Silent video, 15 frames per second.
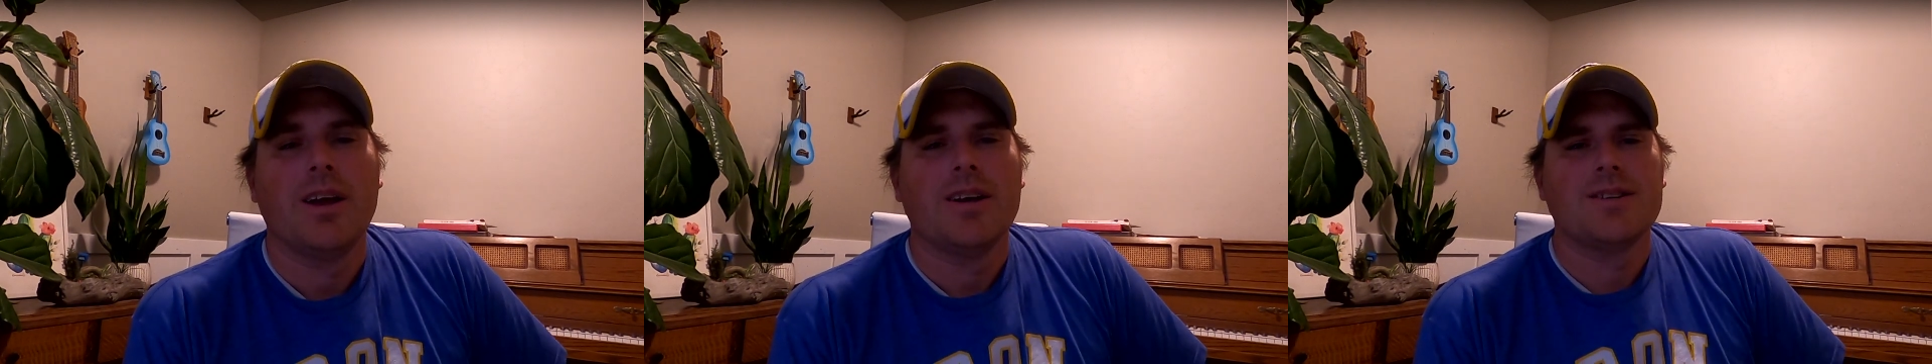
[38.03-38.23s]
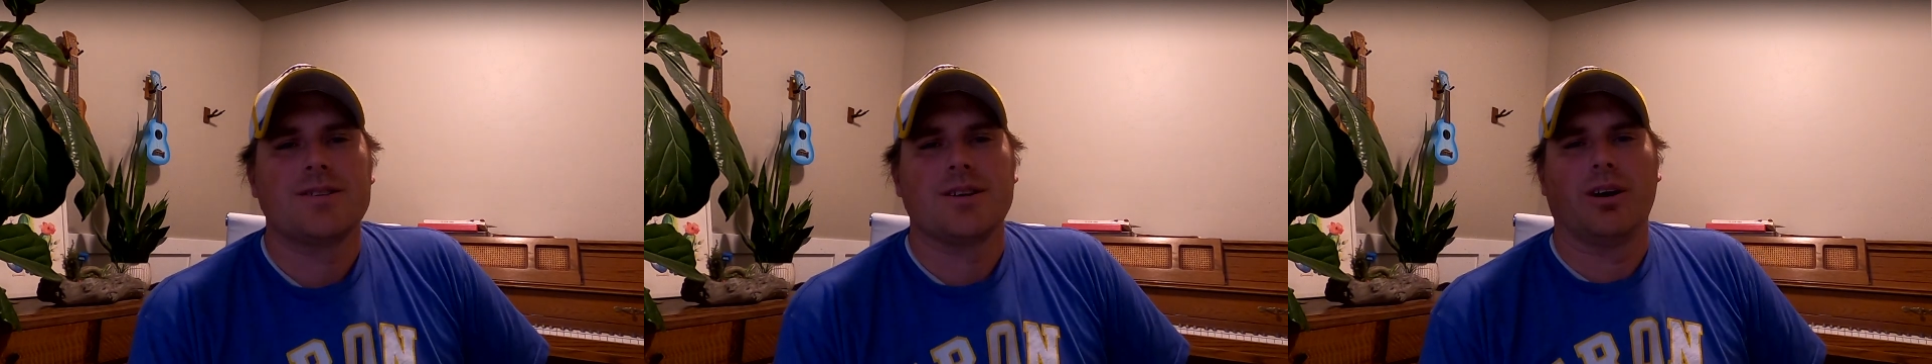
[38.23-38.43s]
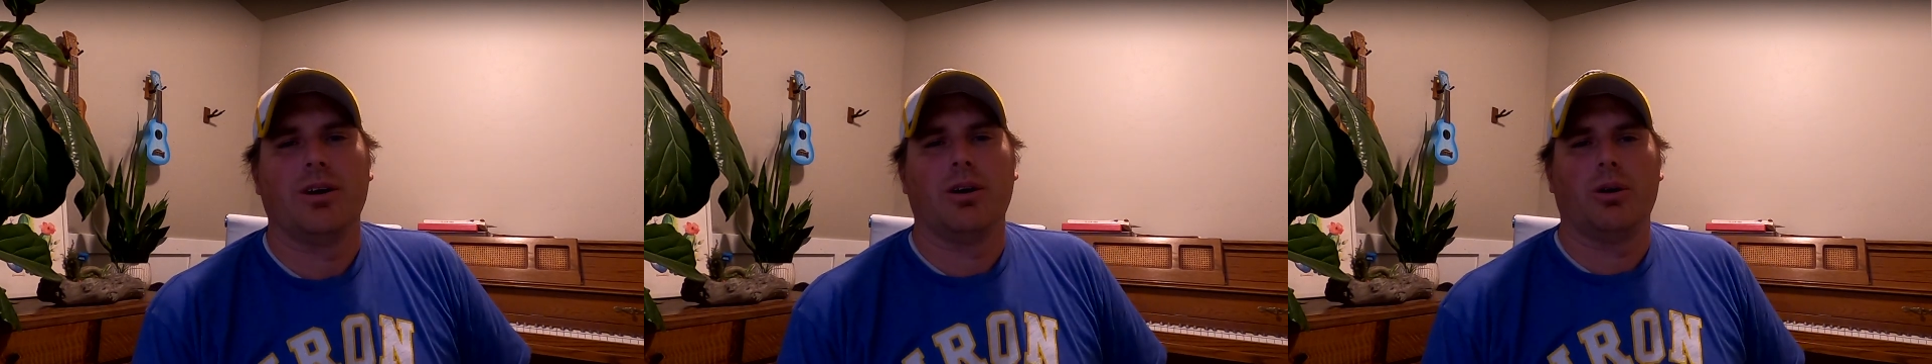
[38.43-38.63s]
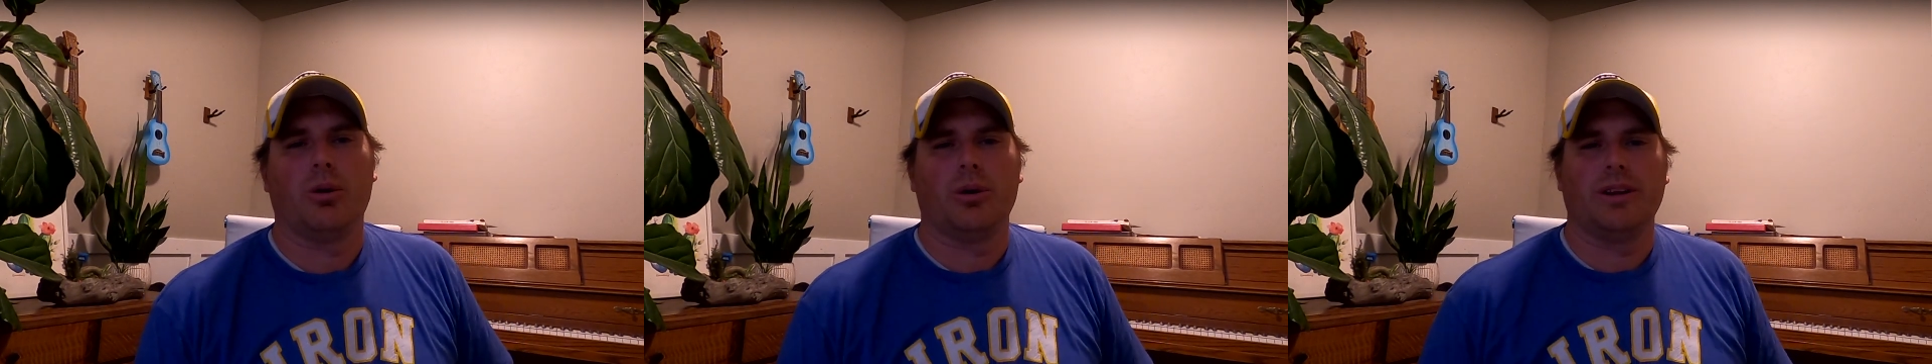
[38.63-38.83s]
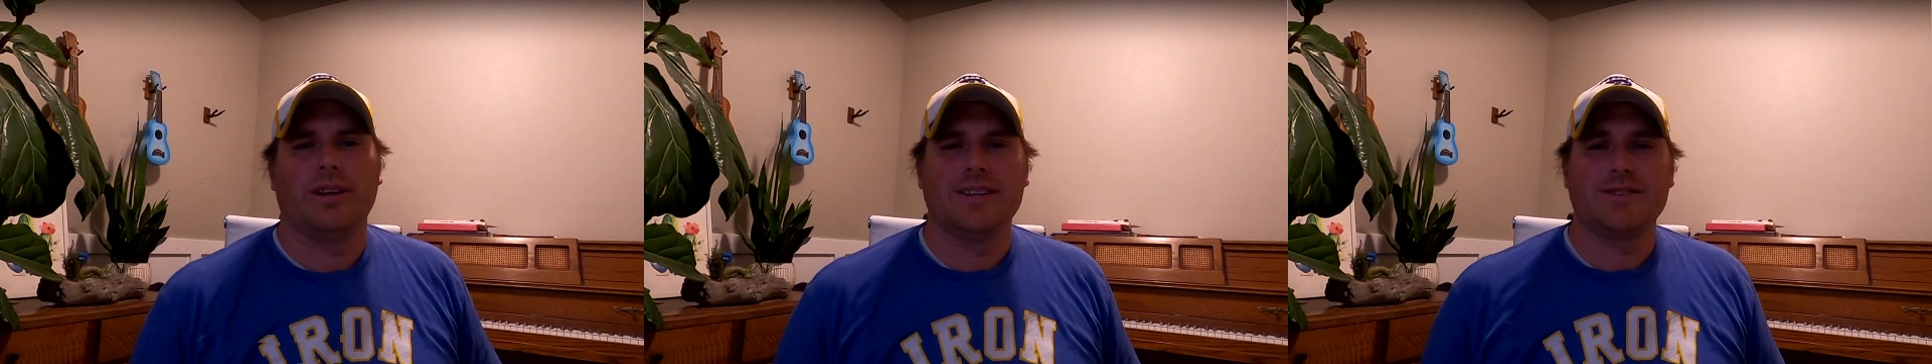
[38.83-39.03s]

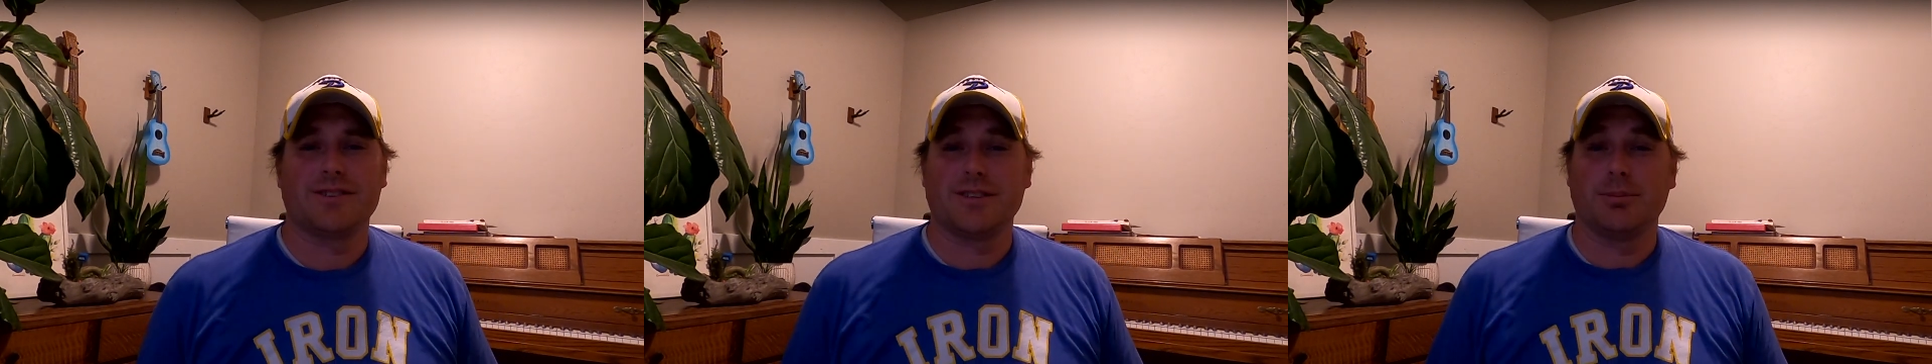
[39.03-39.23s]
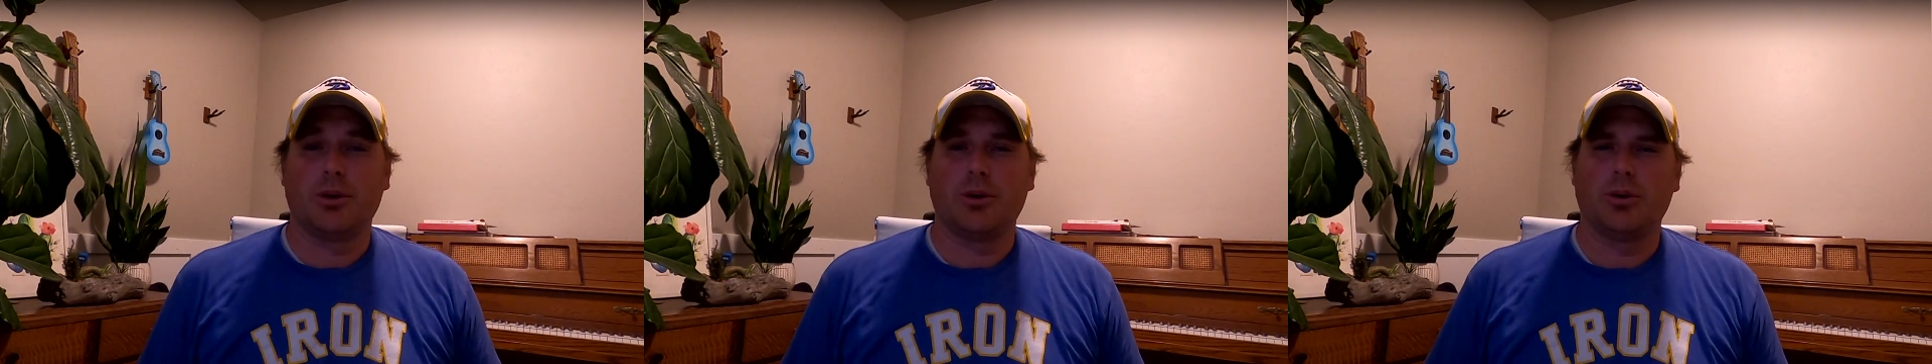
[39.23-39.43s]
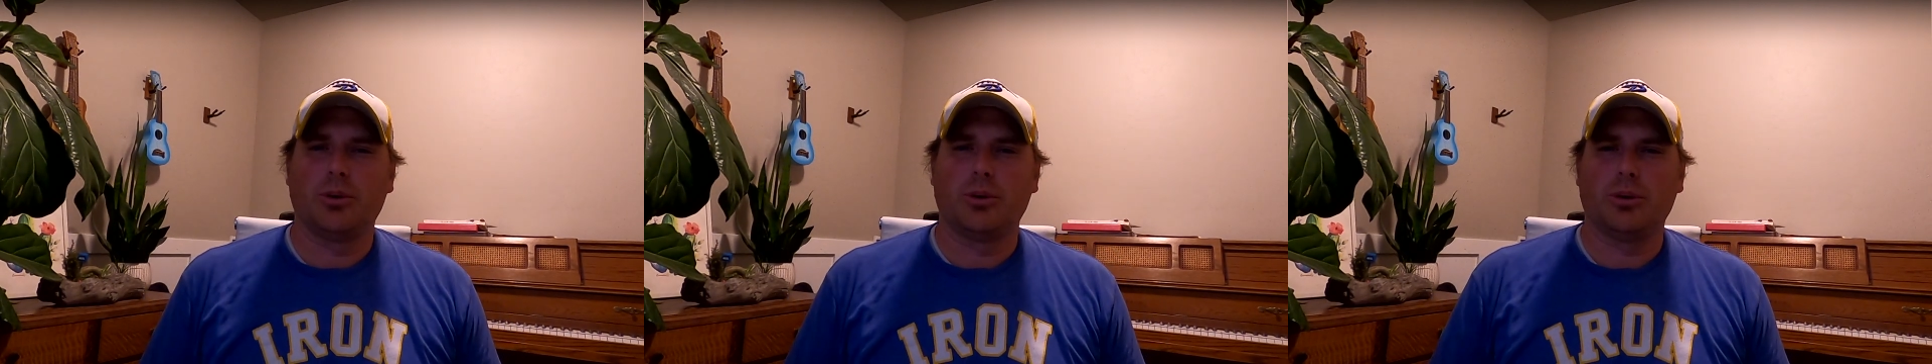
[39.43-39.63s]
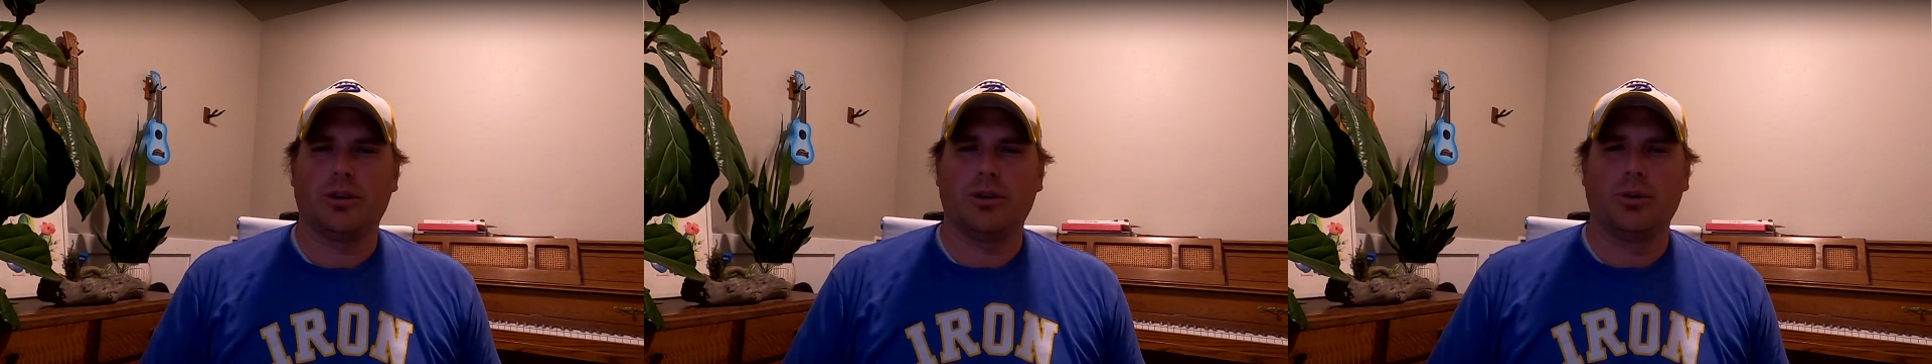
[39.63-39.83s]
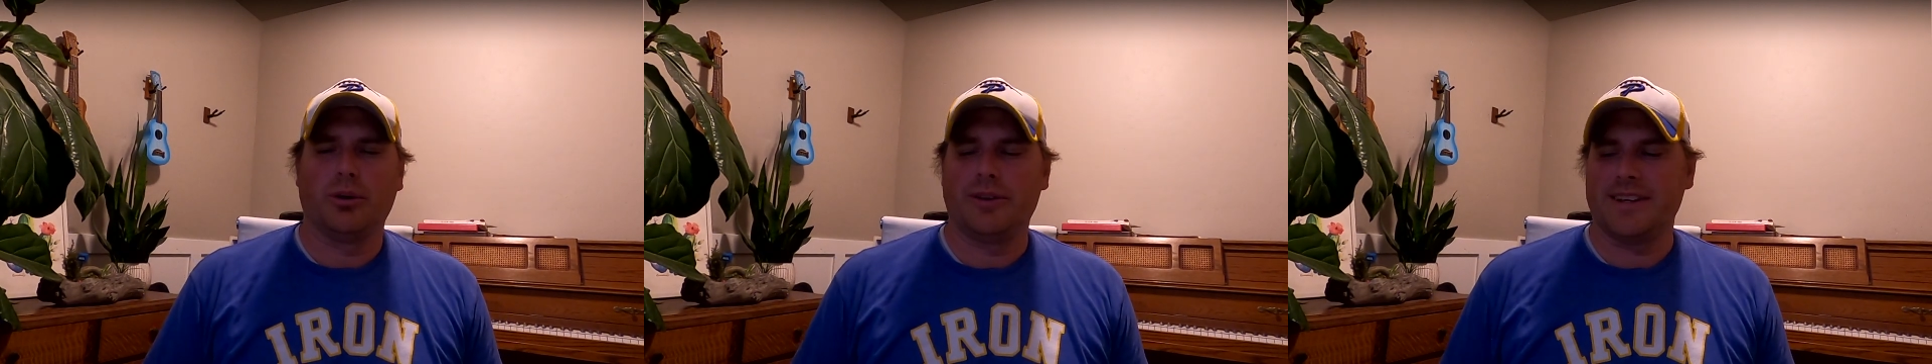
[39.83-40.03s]
So these are some cool
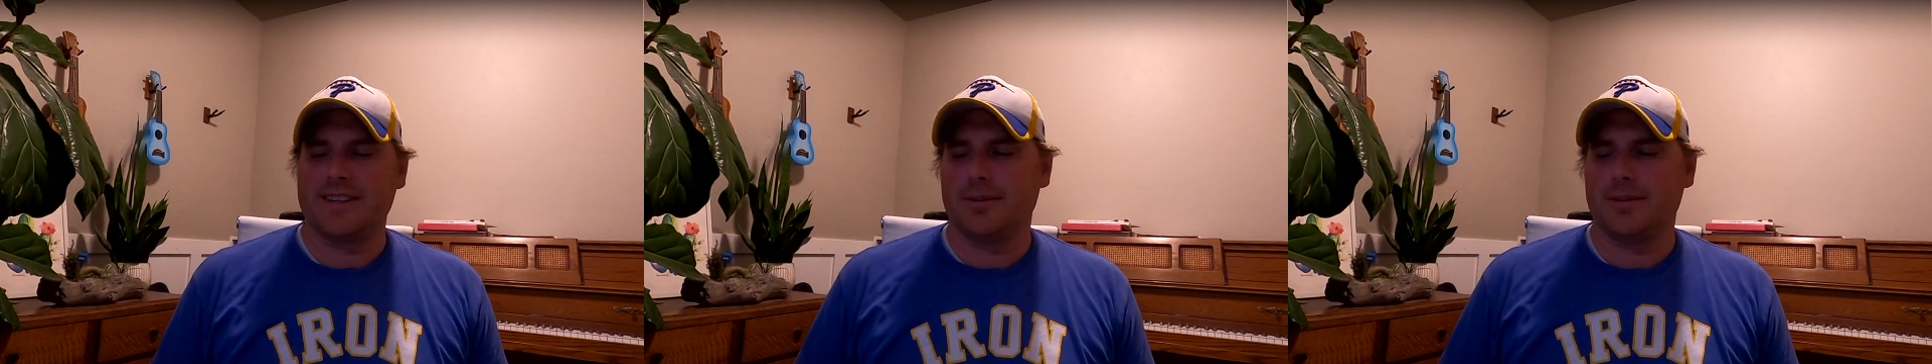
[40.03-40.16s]
things.